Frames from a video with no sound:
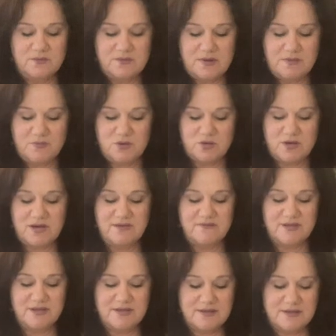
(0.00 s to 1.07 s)
I'm
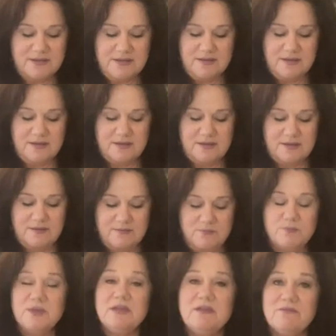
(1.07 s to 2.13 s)
craving
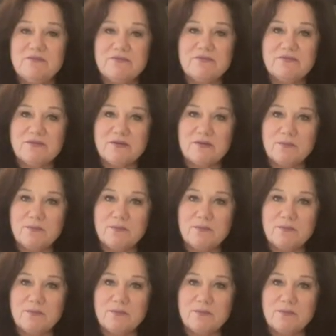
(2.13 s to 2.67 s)
beef,